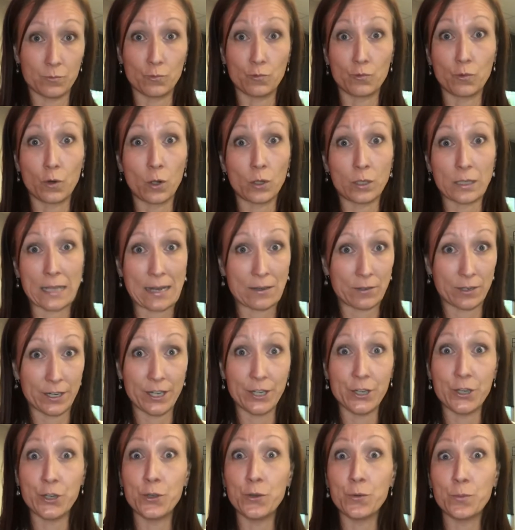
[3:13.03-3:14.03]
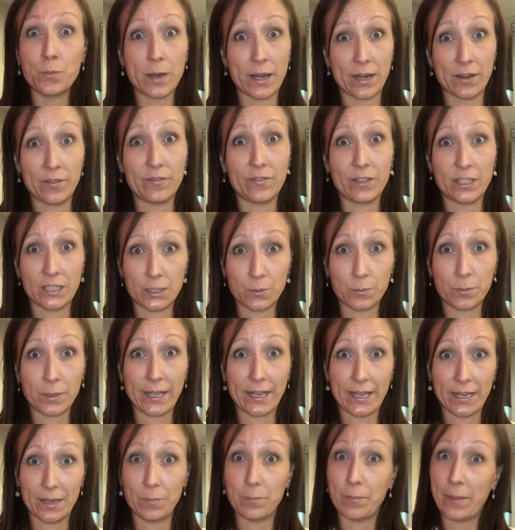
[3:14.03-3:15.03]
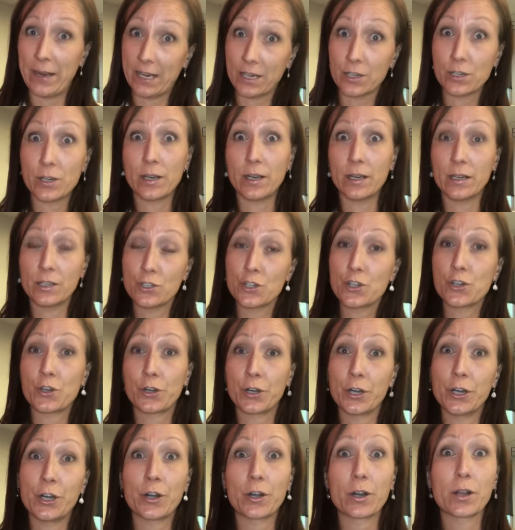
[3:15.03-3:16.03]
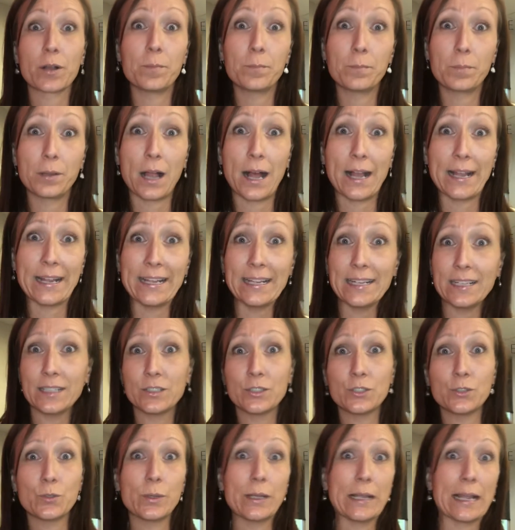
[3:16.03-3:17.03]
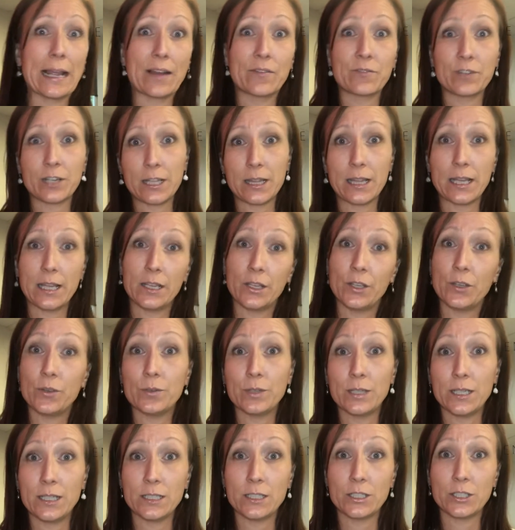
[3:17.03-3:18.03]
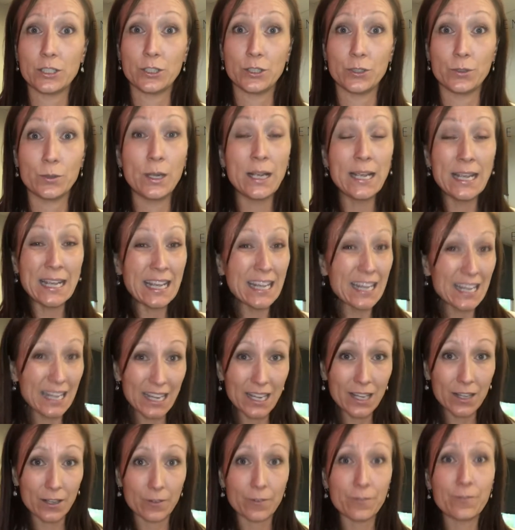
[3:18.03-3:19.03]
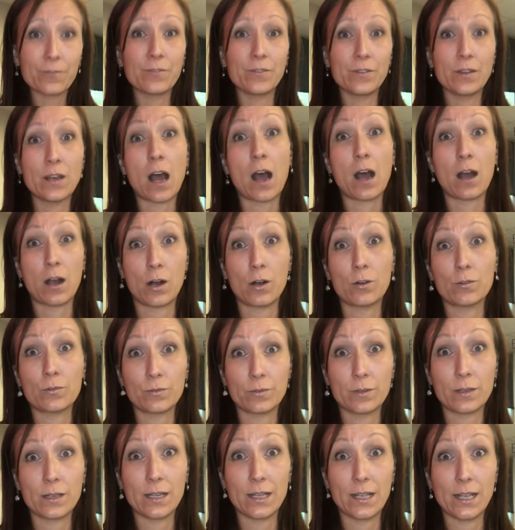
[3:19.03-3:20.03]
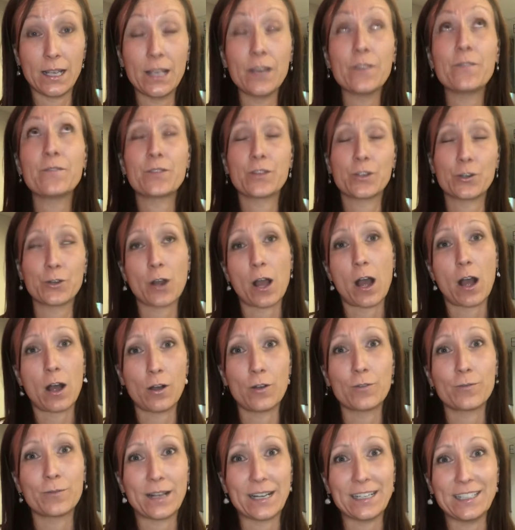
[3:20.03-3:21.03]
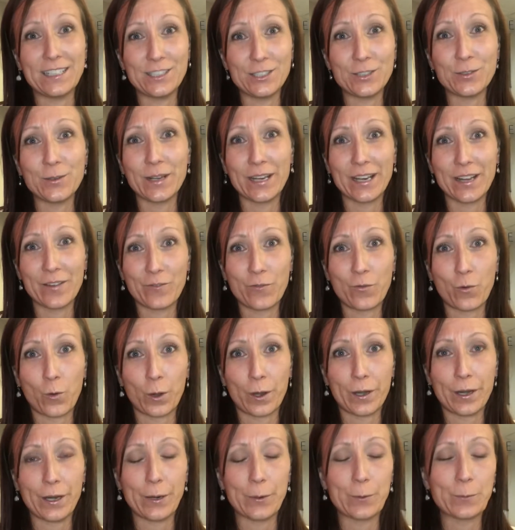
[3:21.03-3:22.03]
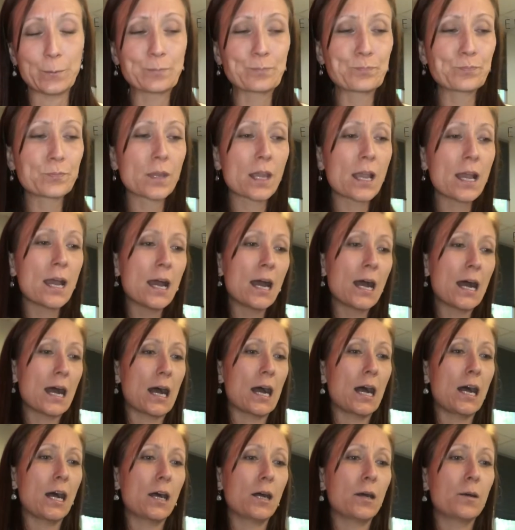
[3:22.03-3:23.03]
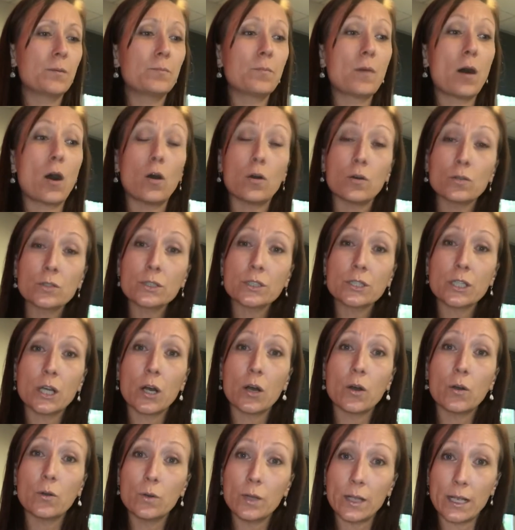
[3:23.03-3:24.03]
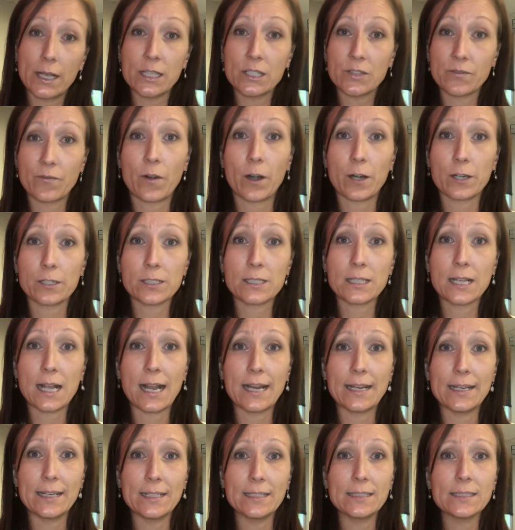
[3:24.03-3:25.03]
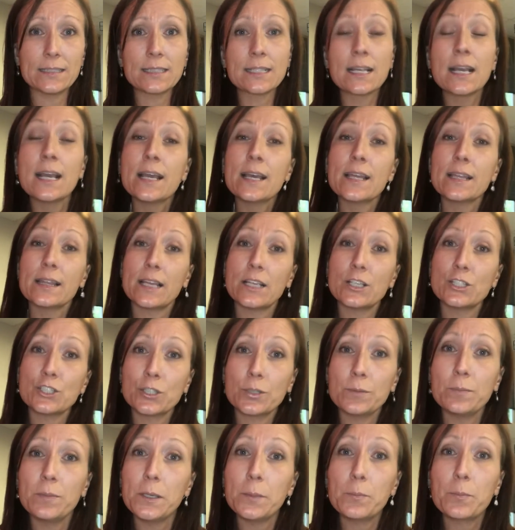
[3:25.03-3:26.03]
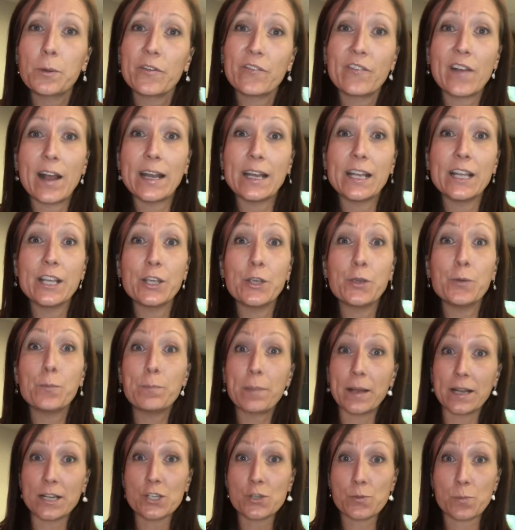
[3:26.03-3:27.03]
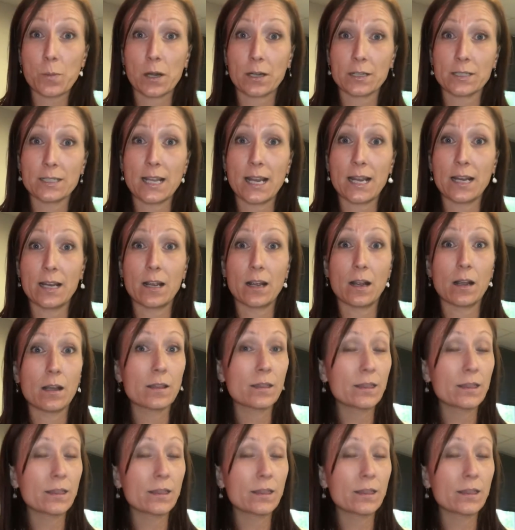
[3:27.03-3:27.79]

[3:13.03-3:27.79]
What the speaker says: roll out a new benefits plan, making sure you're compliant and doing everything you need to do if they're not already doing it for you. Also, as far as guidance, they should be providing you benchmark data.